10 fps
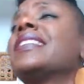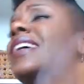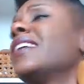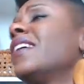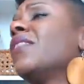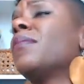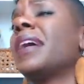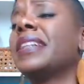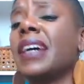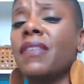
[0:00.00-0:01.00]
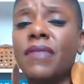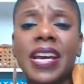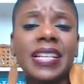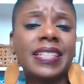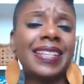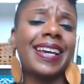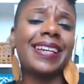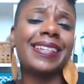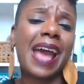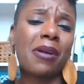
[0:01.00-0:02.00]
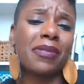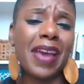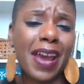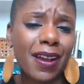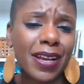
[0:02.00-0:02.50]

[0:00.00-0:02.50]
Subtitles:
sand all over my damn face, sand down there.